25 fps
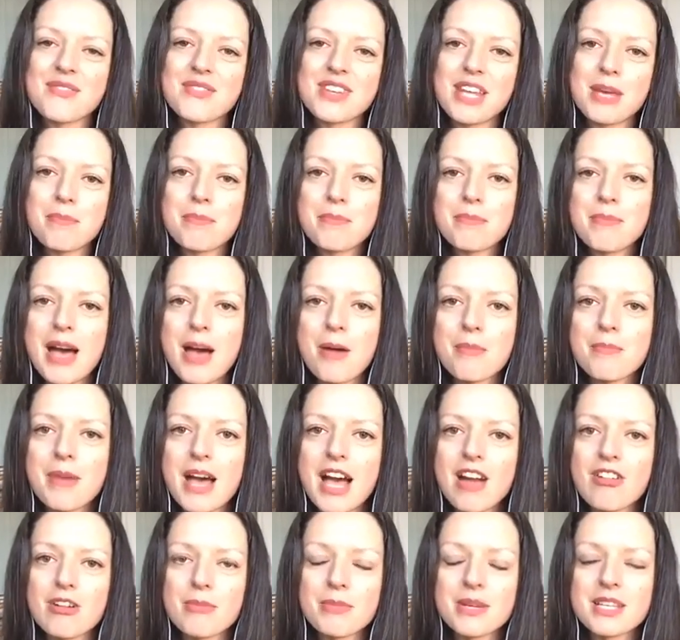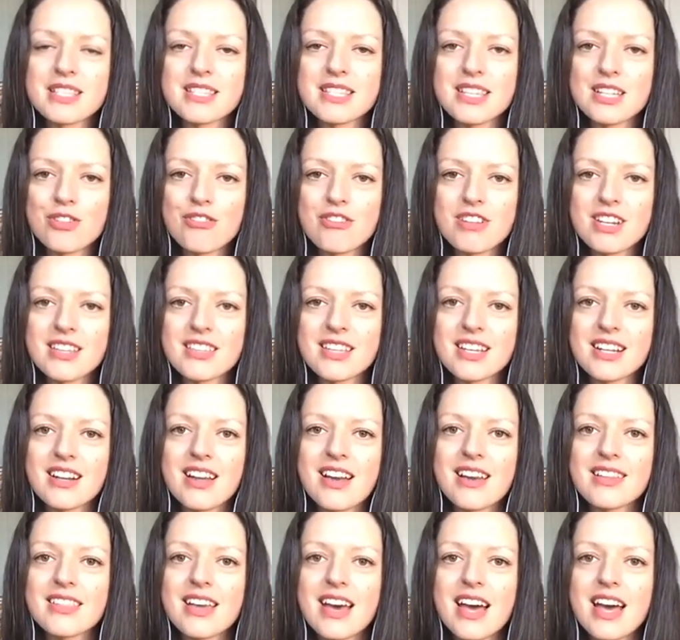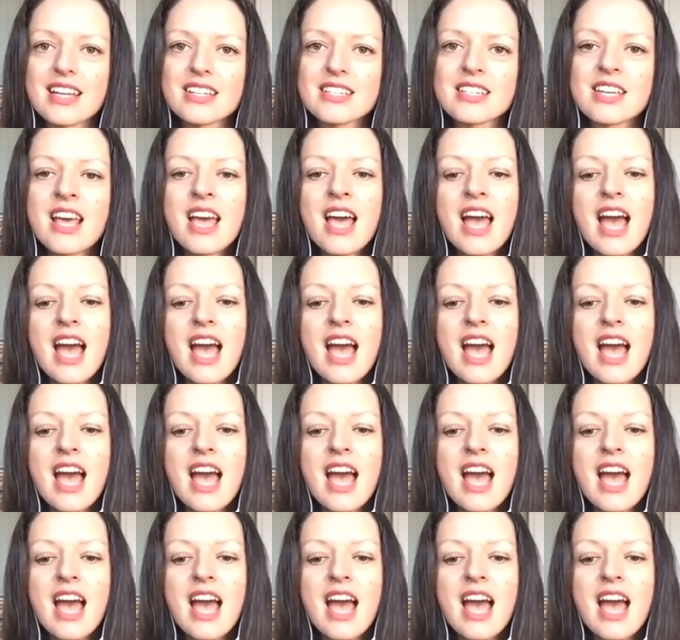any parabens in or anything like that.